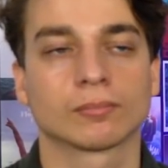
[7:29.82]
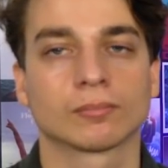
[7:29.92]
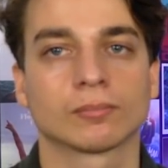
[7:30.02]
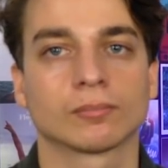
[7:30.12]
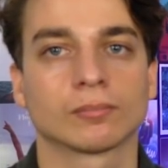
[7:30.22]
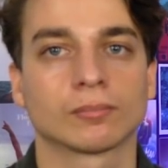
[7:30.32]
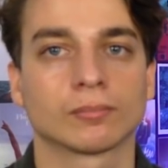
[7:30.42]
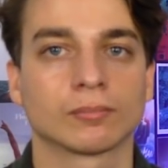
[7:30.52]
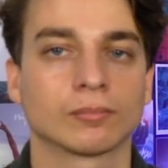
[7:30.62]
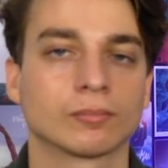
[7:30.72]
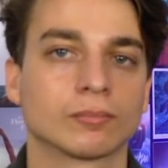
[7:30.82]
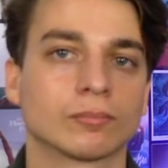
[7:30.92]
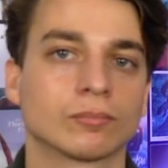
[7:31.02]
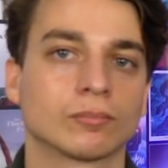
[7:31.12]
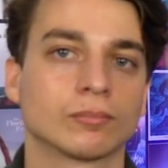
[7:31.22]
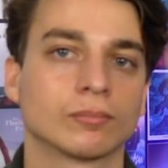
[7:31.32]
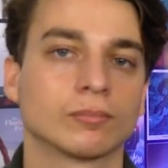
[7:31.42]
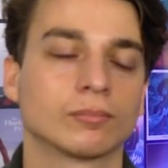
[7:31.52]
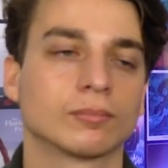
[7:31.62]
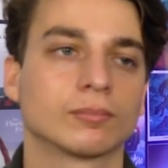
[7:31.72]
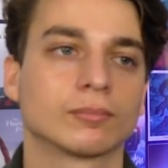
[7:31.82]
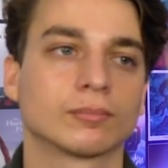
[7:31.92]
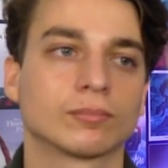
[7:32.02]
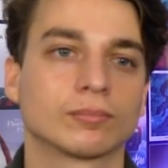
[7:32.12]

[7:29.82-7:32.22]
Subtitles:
(silent)